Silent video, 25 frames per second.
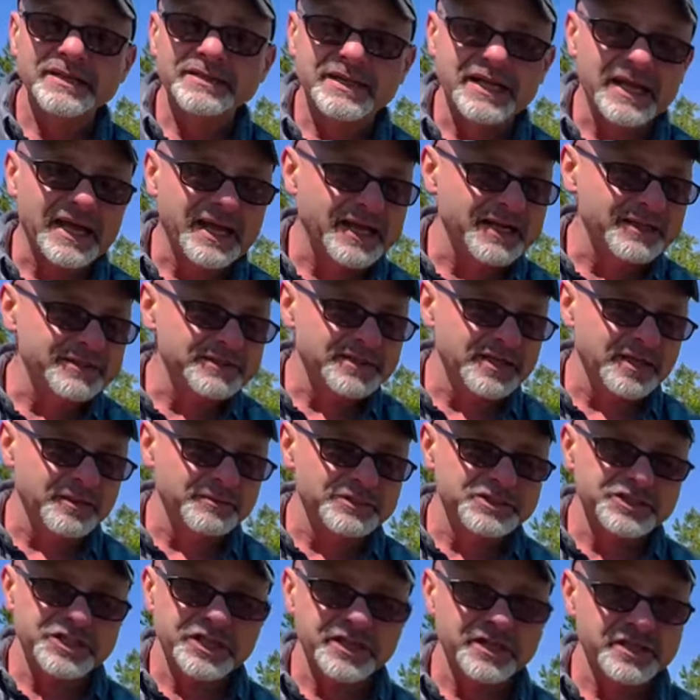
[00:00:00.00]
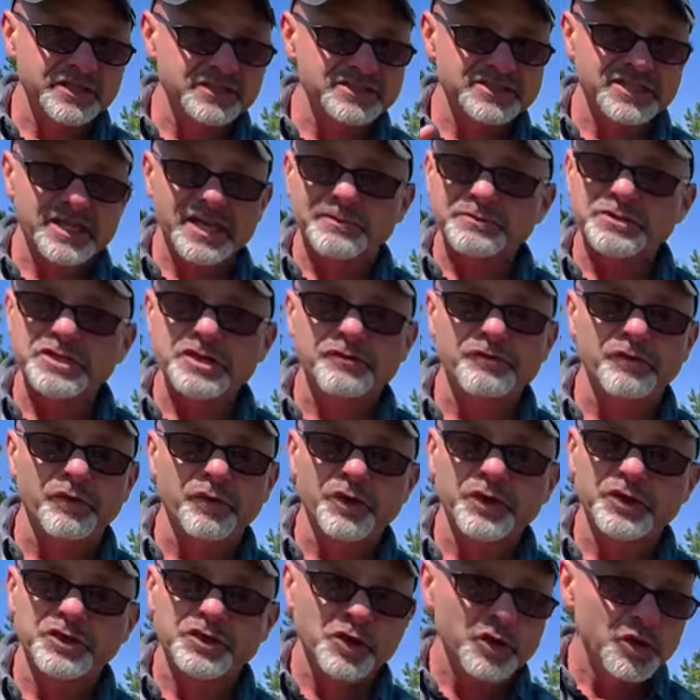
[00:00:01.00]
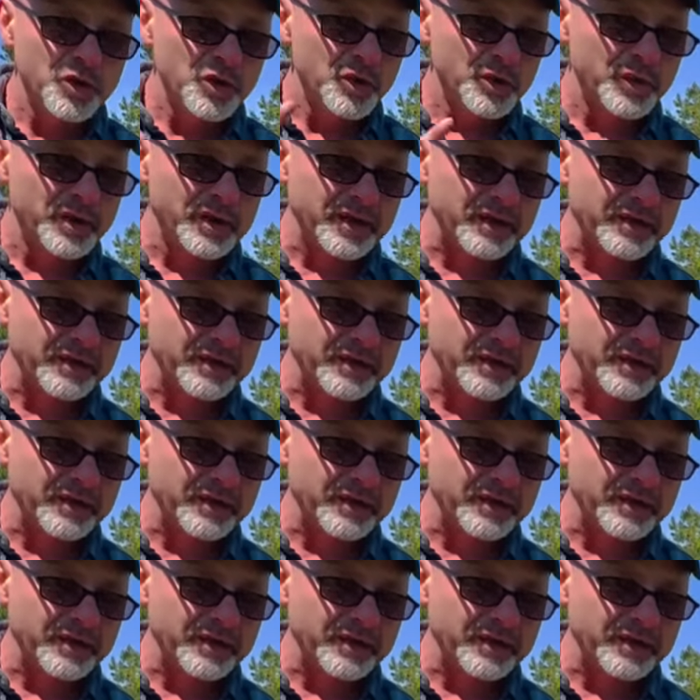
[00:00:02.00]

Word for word: The, the machine guns, the MG42